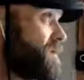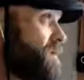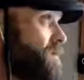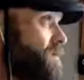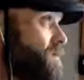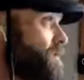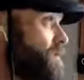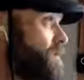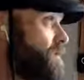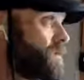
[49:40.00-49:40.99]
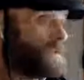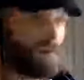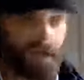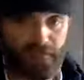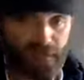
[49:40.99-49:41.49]
you mean? You've
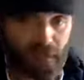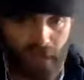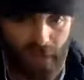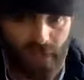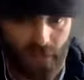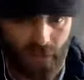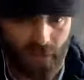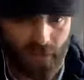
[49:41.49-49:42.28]
asked me a question.